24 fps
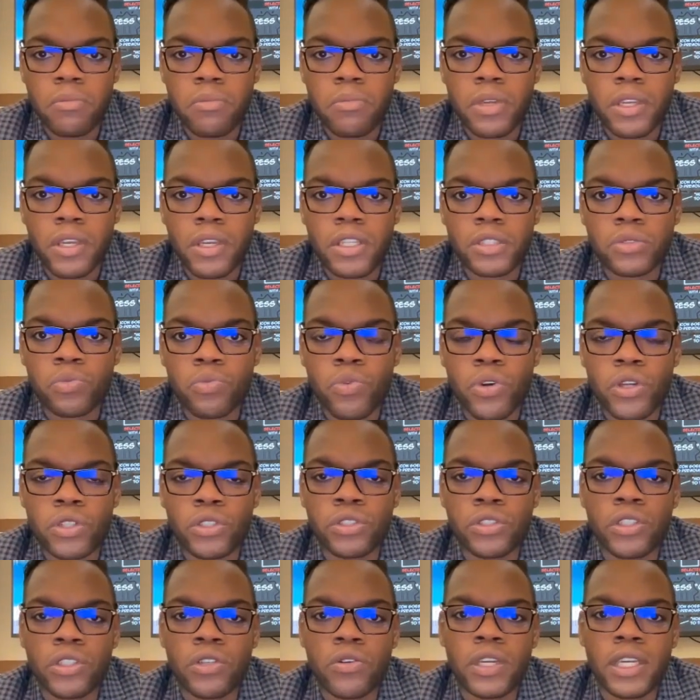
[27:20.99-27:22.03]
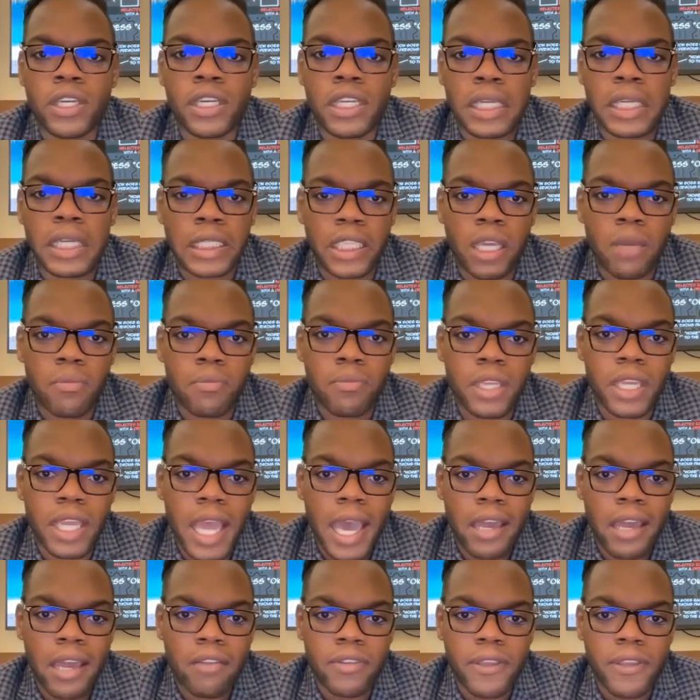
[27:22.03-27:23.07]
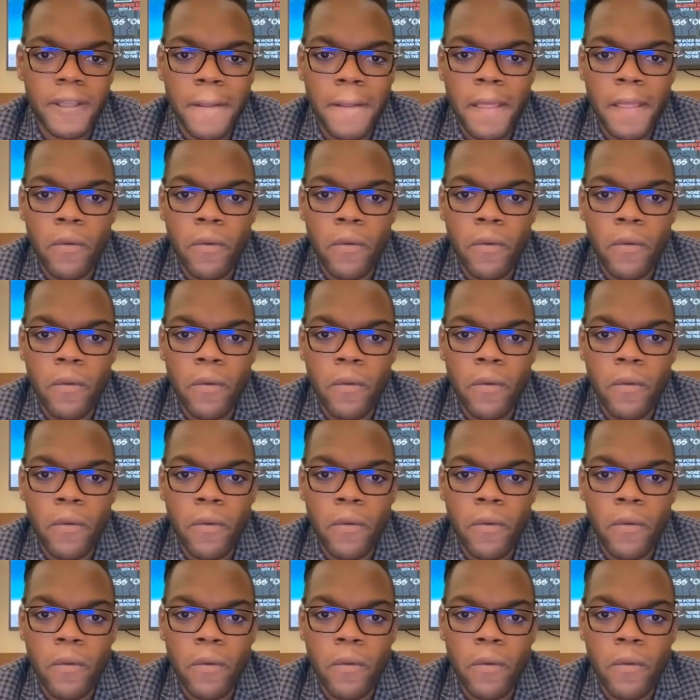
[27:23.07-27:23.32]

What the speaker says: because we're still getting something out of it,